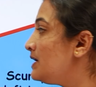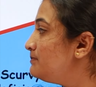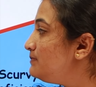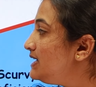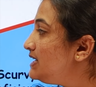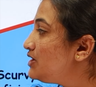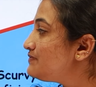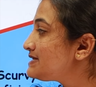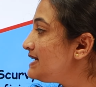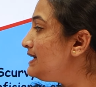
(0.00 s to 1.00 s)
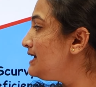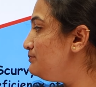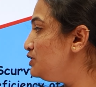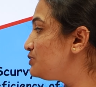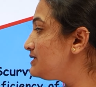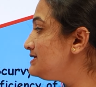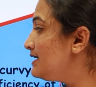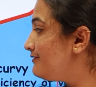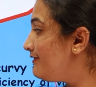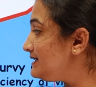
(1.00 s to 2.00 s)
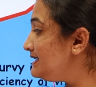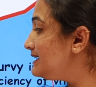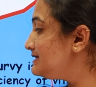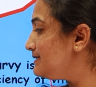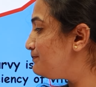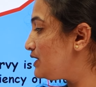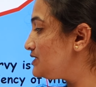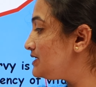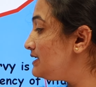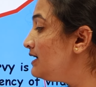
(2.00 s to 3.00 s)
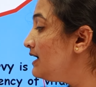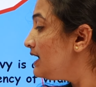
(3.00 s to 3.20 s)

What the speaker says: Bleeding of skin and mucus, fatigue, depression,